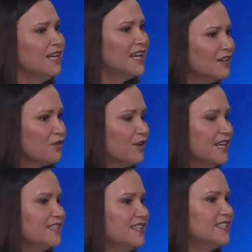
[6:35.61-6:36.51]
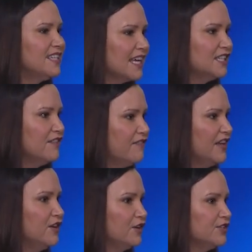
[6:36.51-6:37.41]
increase in sex
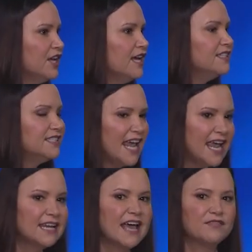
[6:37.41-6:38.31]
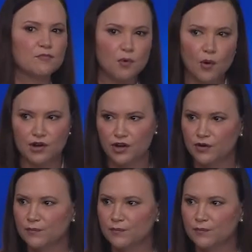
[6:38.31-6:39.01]
offenders detained at the border,